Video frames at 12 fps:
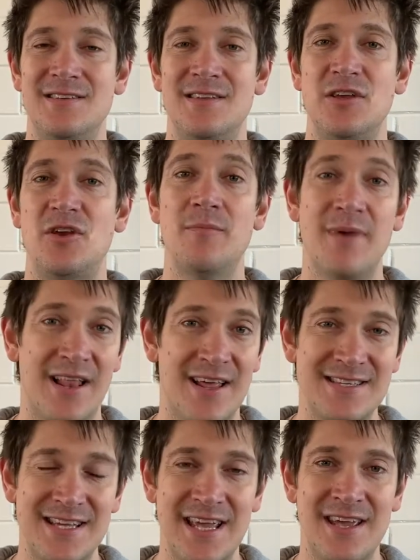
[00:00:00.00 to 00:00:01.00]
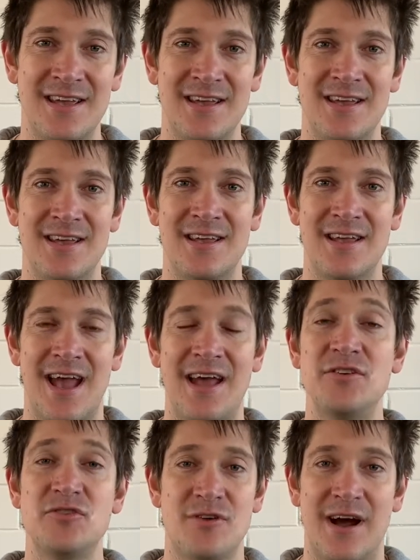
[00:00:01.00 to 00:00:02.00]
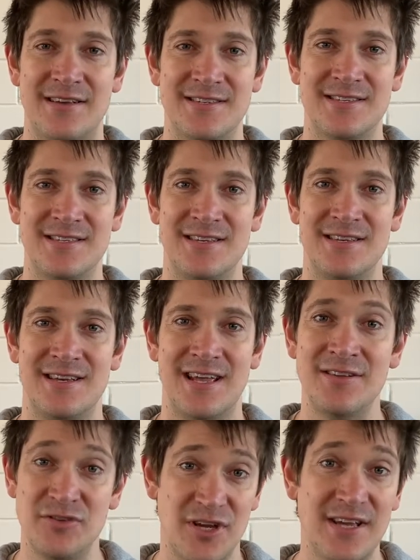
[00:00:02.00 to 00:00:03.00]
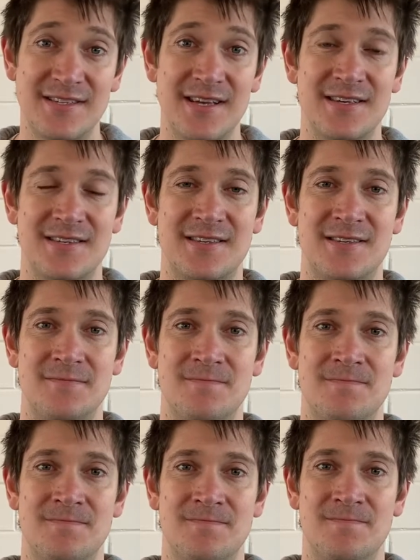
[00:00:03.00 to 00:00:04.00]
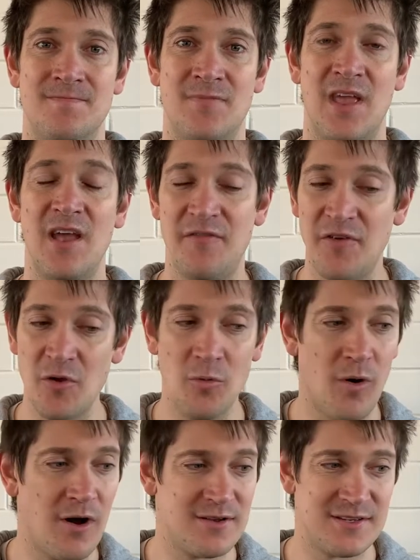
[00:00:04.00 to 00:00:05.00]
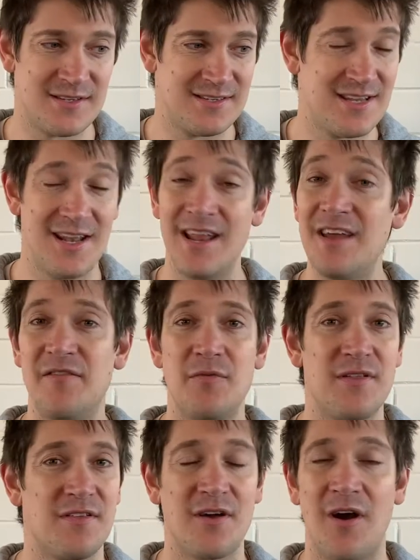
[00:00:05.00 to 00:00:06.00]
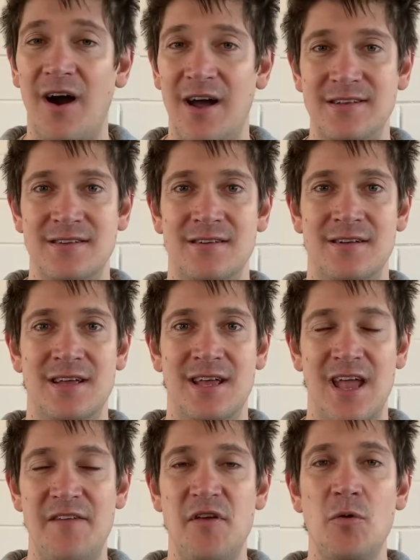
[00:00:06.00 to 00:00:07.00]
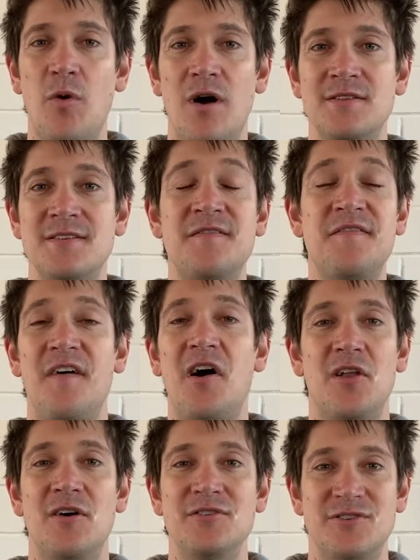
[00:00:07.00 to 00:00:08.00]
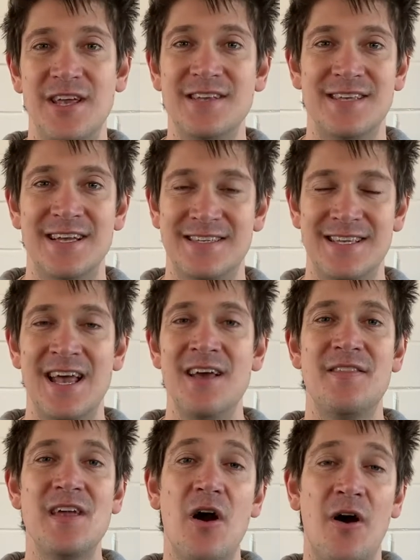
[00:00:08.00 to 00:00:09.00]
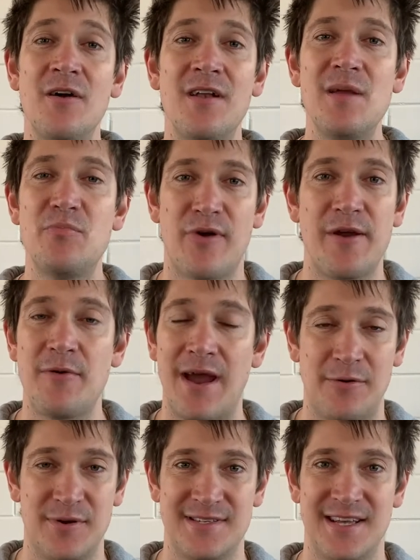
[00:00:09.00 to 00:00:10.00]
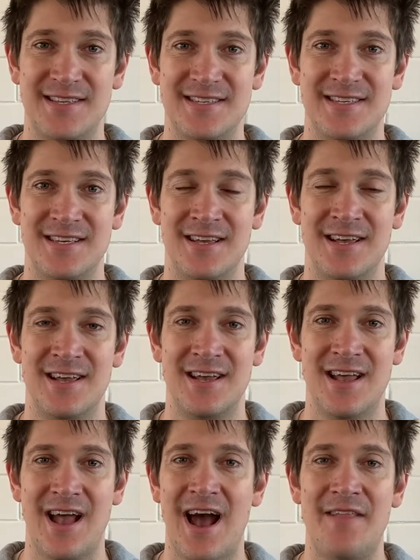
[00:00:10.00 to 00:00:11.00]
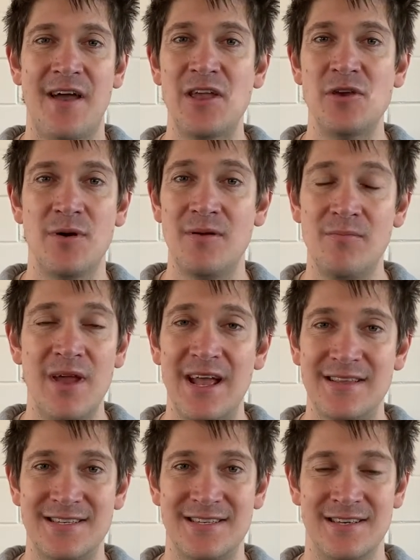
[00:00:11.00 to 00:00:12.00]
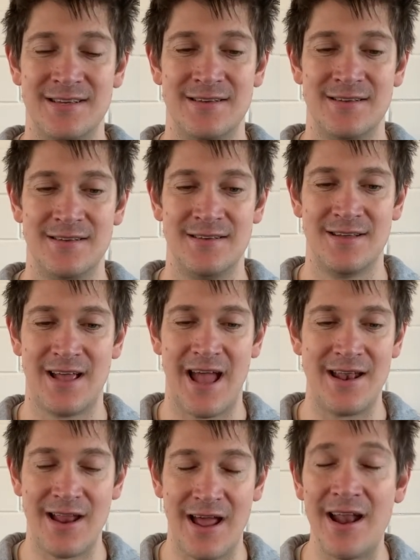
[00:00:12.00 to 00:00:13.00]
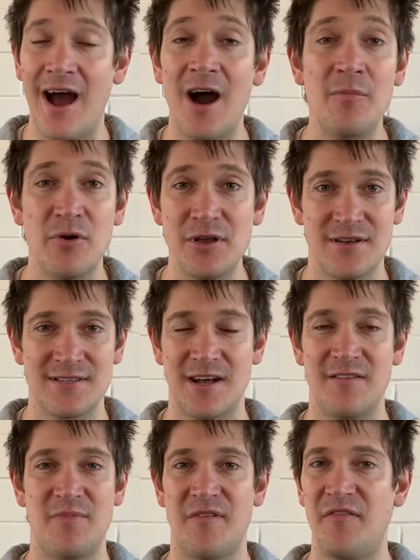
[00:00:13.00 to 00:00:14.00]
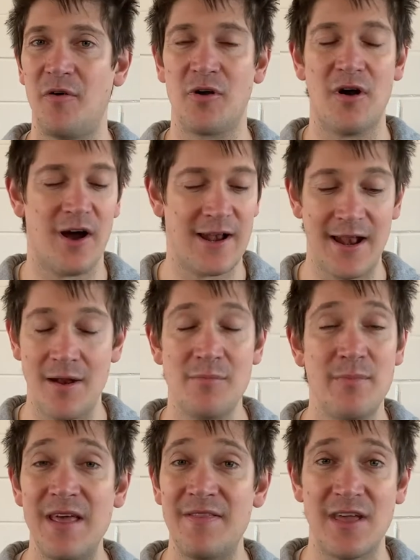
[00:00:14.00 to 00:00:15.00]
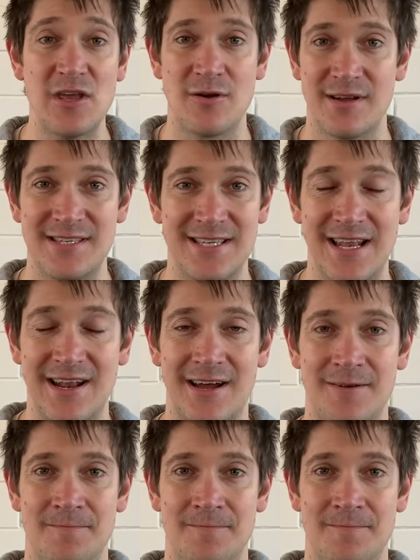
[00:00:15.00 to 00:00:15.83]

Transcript: humility and trust in Jesus. If you want to live with God, if you want to follow Jesus, the only prerequisites are that you admit and, and humble yourself before God and admit that you're a sinner